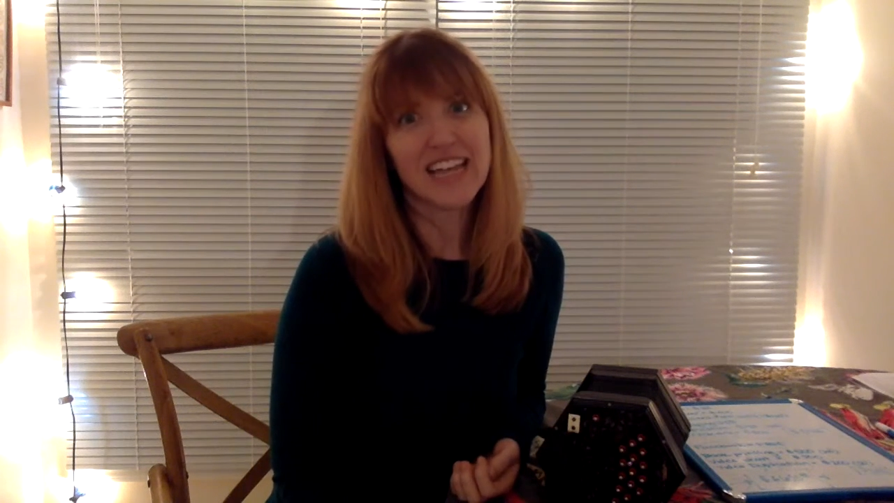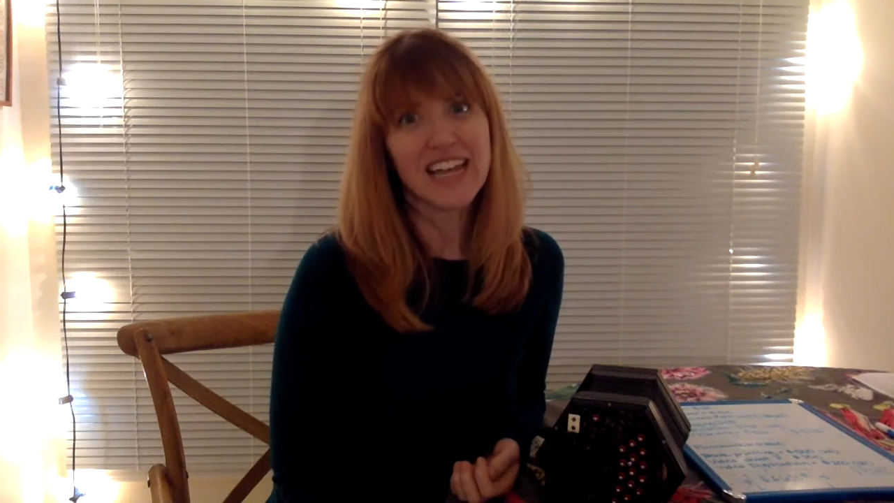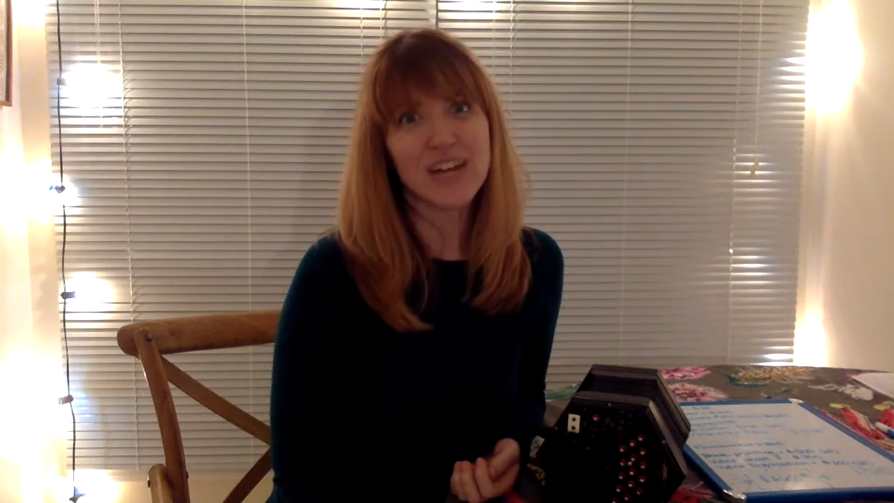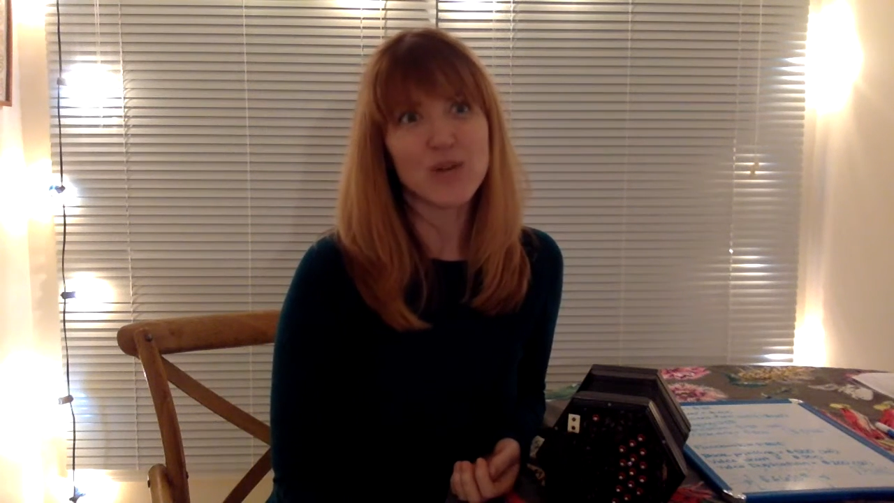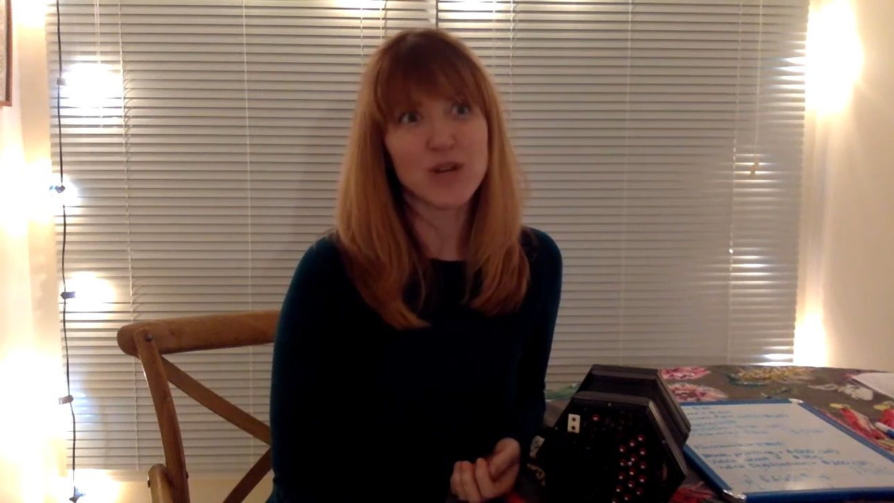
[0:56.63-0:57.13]

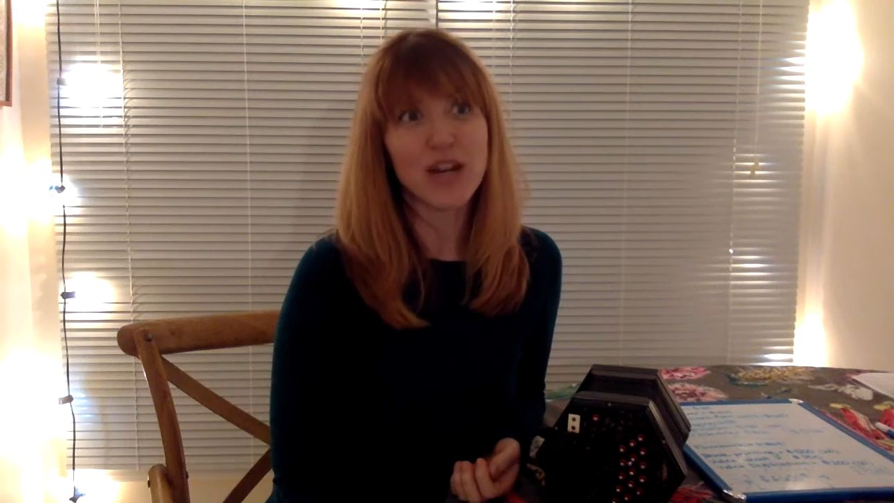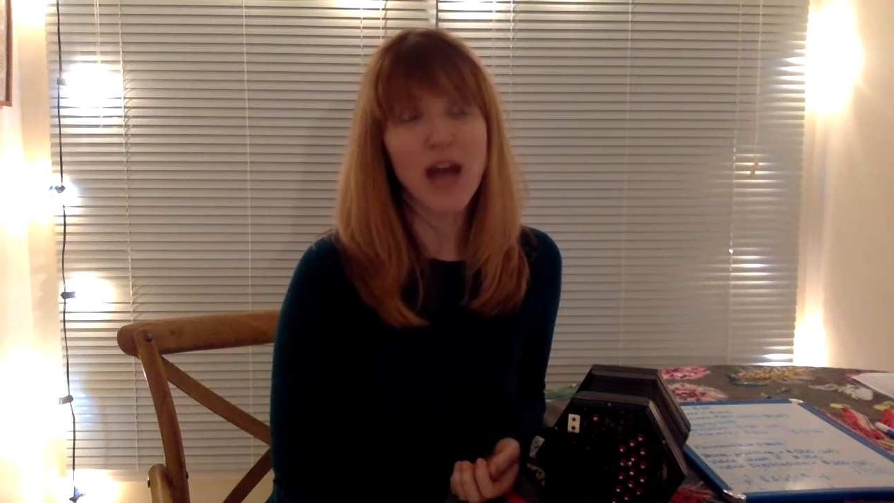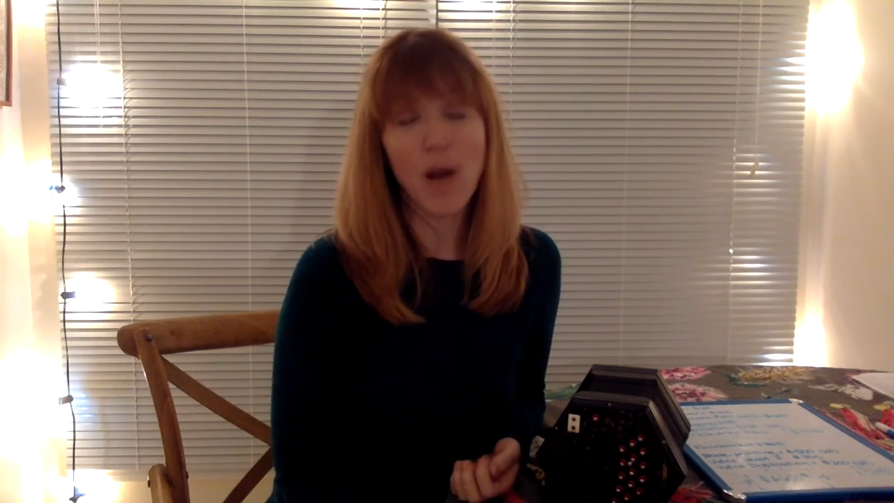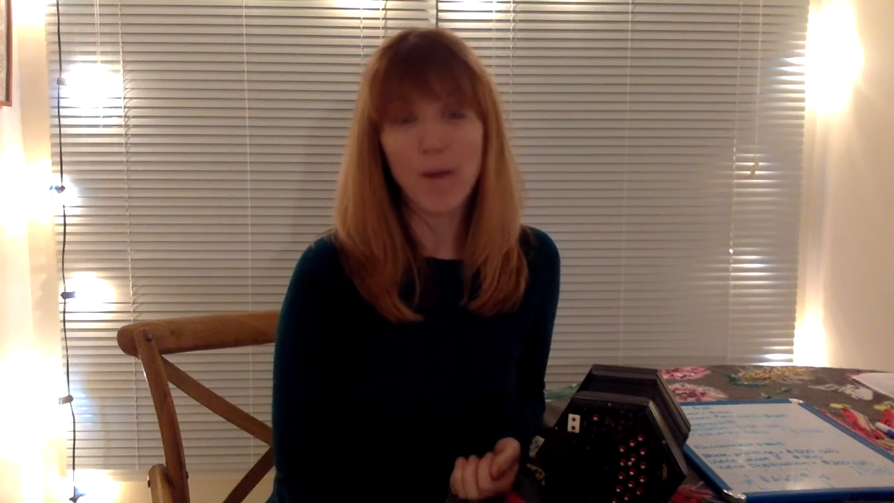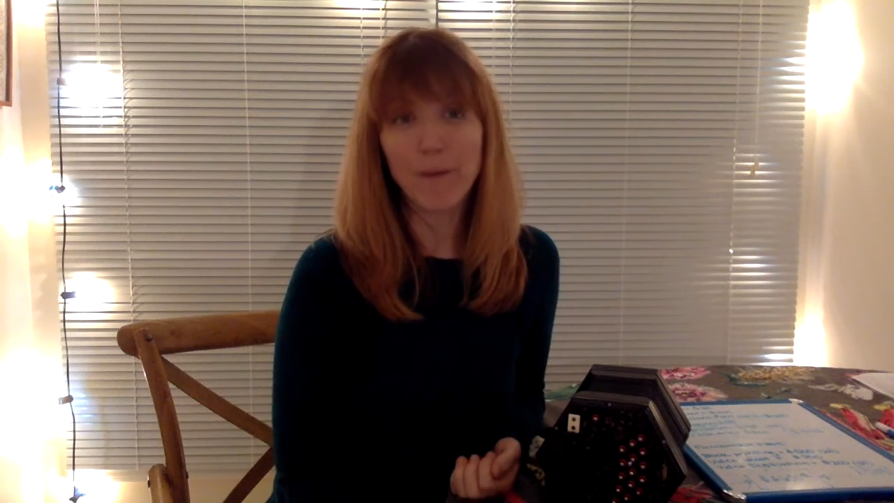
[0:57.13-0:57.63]
in order to
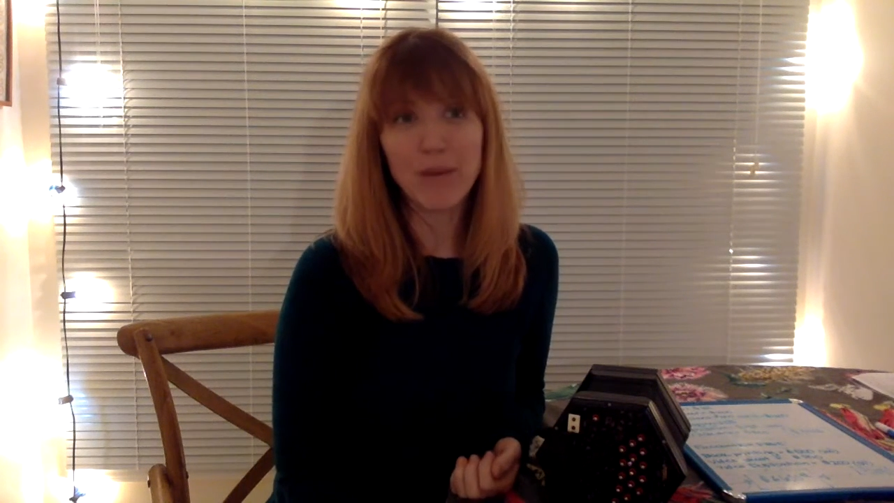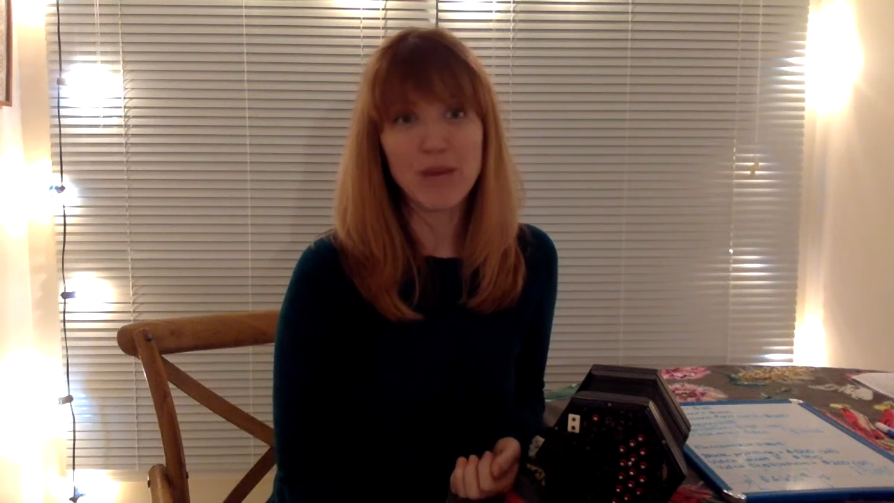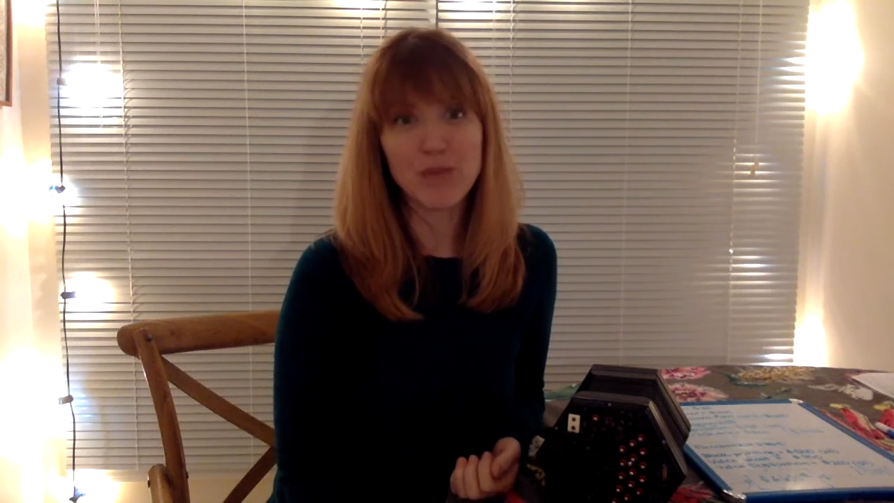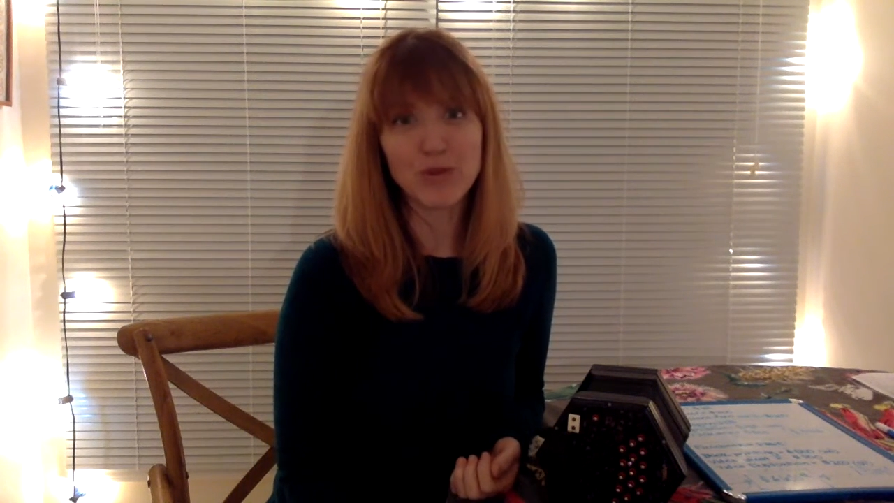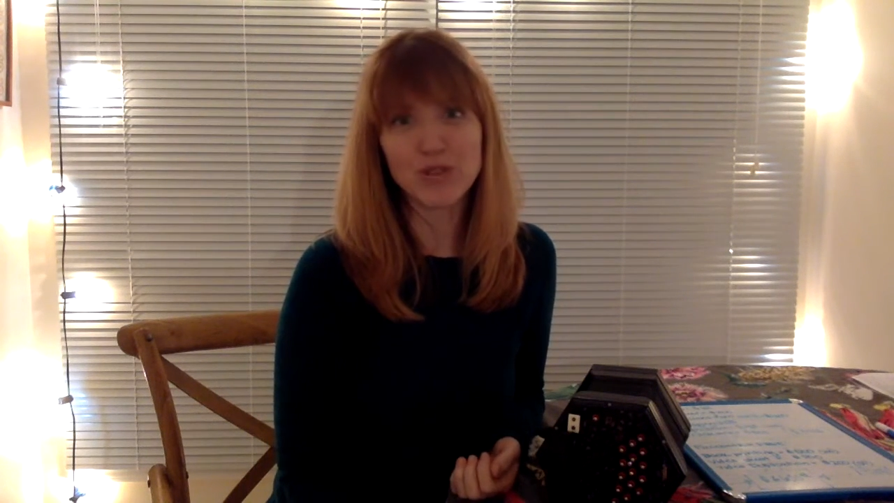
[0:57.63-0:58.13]
help people